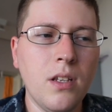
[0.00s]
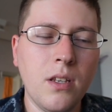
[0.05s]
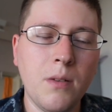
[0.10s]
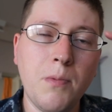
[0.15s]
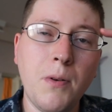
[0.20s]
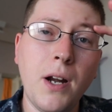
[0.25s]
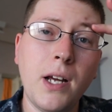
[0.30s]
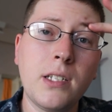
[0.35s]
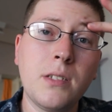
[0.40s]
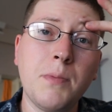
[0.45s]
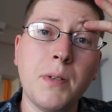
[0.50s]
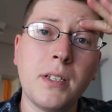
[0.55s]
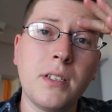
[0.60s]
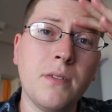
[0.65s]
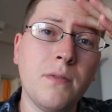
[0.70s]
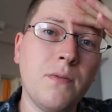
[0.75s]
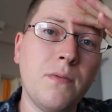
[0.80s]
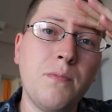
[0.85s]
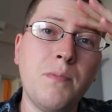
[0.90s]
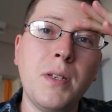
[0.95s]
the prospect
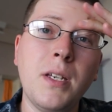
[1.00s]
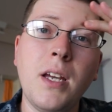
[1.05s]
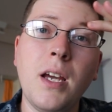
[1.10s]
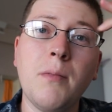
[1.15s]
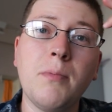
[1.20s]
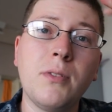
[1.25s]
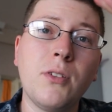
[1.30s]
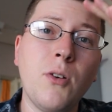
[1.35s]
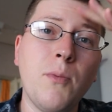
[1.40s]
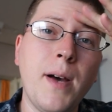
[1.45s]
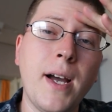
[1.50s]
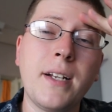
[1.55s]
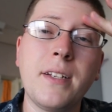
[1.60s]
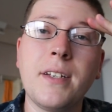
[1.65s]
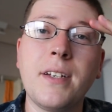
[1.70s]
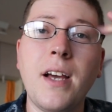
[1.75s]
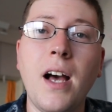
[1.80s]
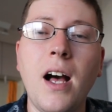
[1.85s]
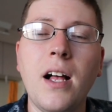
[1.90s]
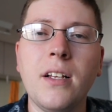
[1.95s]
of being able to go back
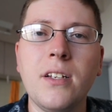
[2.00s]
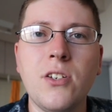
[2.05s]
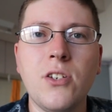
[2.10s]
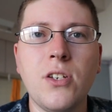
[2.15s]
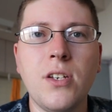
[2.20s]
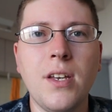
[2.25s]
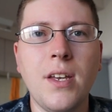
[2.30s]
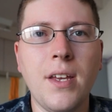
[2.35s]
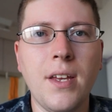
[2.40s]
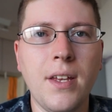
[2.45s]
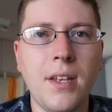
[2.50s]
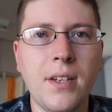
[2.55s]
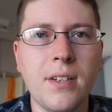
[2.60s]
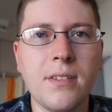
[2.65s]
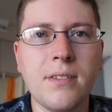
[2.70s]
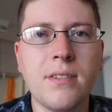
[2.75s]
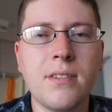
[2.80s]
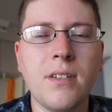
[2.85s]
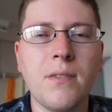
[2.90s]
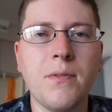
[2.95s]
to college again and
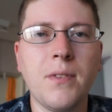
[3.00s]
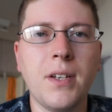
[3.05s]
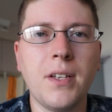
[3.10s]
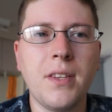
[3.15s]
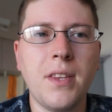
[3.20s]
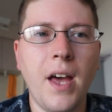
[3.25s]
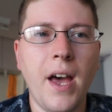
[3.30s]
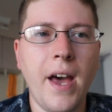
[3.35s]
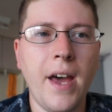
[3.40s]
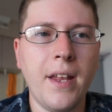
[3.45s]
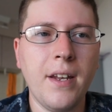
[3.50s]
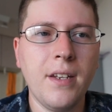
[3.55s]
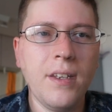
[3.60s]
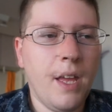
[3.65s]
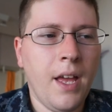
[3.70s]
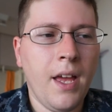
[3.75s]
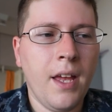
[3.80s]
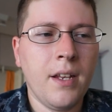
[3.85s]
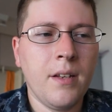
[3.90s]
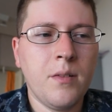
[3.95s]
stuff like that,
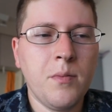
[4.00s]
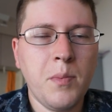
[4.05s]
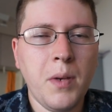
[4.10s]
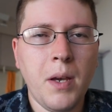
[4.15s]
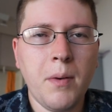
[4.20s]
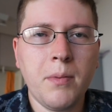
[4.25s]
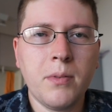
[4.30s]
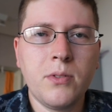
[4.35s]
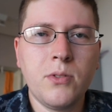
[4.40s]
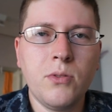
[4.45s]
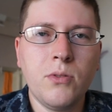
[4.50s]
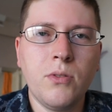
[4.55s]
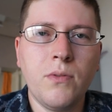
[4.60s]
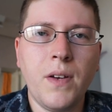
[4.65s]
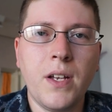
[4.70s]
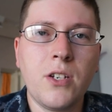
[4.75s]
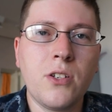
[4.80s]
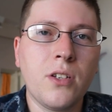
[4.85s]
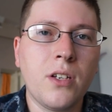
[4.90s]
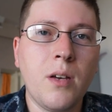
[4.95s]
and to be able to
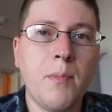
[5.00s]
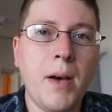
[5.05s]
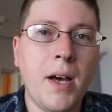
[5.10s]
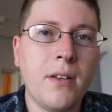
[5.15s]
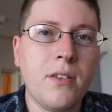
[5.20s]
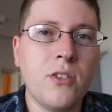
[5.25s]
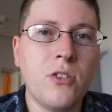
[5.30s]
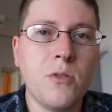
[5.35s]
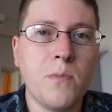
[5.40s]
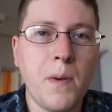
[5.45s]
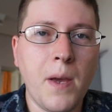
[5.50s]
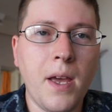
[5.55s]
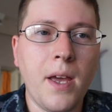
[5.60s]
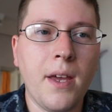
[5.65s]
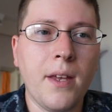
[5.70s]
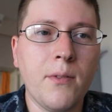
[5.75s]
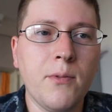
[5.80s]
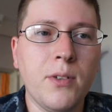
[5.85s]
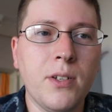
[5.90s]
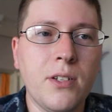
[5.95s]
eventually come out to
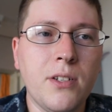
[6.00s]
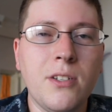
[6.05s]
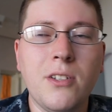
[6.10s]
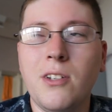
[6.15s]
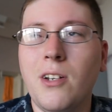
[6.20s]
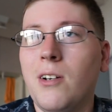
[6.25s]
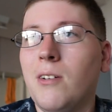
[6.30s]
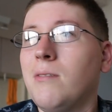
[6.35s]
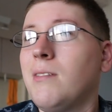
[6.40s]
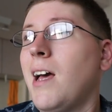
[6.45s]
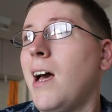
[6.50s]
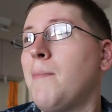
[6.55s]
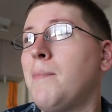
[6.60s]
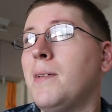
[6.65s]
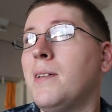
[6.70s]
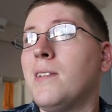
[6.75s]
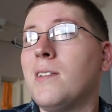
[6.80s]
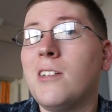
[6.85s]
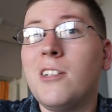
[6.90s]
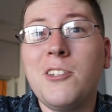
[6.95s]
Japan, which, you know,
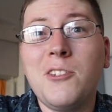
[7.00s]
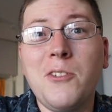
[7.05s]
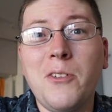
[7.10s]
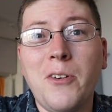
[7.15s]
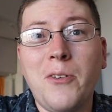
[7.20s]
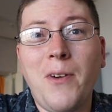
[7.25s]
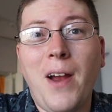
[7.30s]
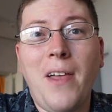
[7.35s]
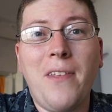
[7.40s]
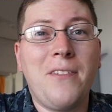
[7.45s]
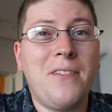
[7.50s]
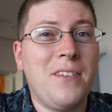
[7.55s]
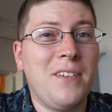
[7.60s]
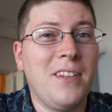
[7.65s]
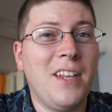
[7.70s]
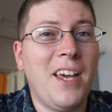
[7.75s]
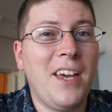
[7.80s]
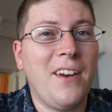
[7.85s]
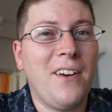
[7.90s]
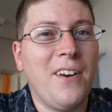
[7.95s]
happened sooner rather
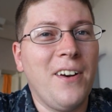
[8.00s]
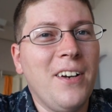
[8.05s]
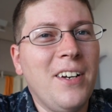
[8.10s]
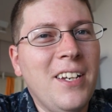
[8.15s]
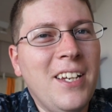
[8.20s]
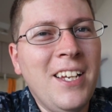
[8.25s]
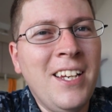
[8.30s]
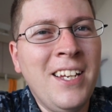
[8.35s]
than later,